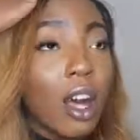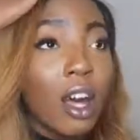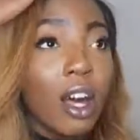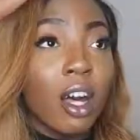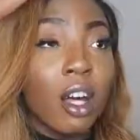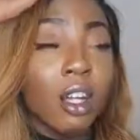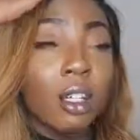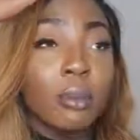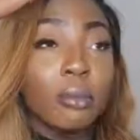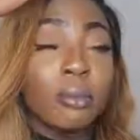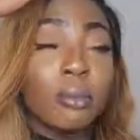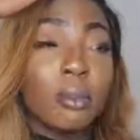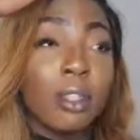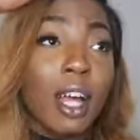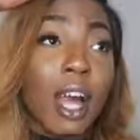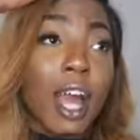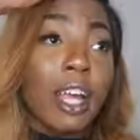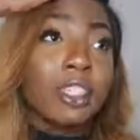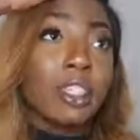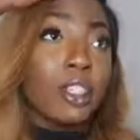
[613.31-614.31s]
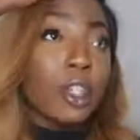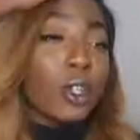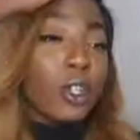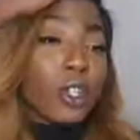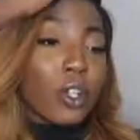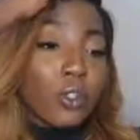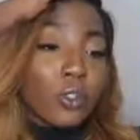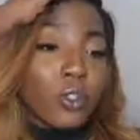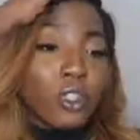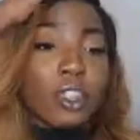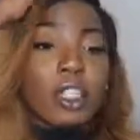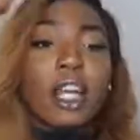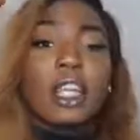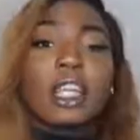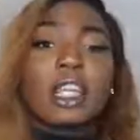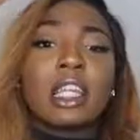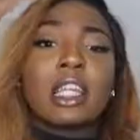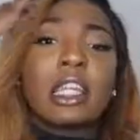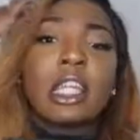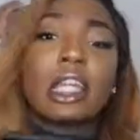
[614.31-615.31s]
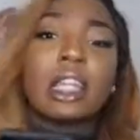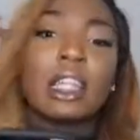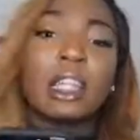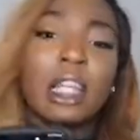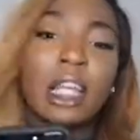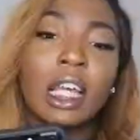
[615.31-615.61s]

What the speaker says: I don't know if there's anything